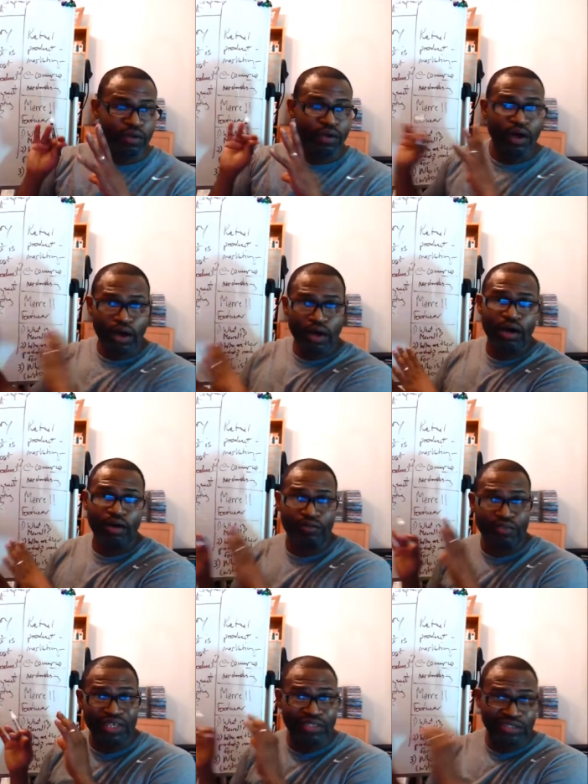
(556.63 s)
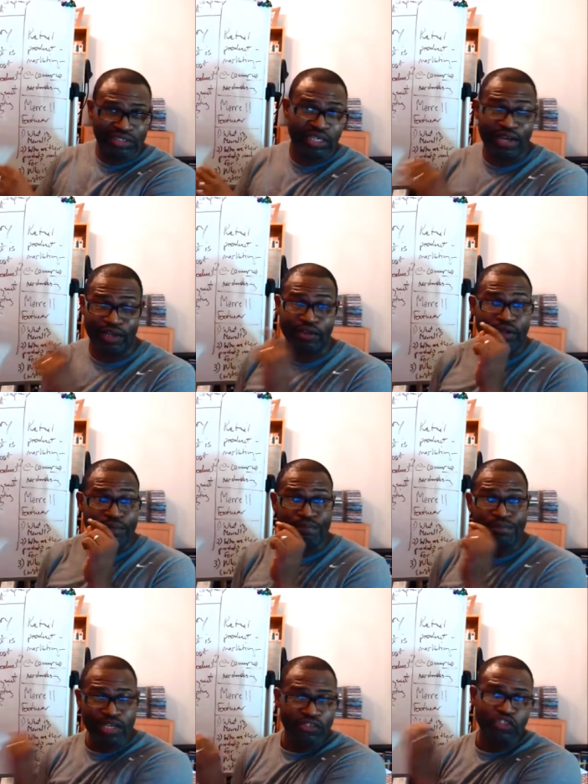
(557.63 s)
of intent.
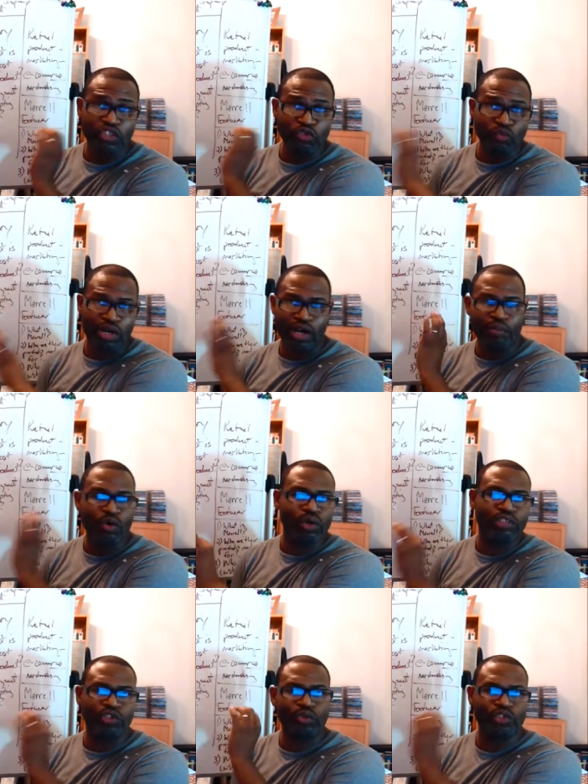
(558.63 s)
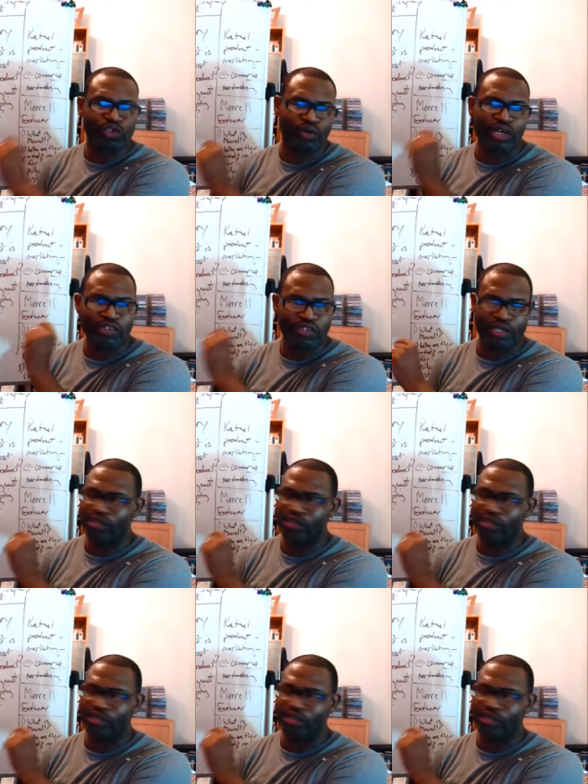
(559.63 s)
This is what I'm going to address in